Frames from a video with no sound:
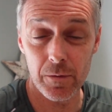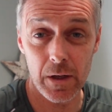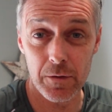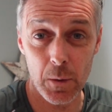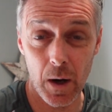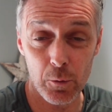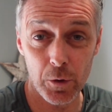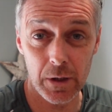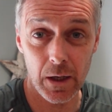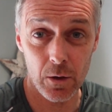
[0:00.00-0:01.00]
if you are
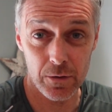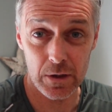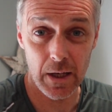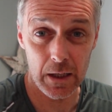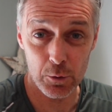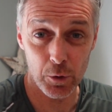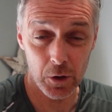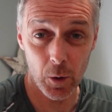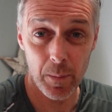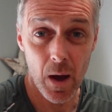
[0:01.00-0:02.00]
running or if you're taking your
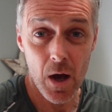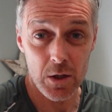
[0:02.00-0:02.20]
running up.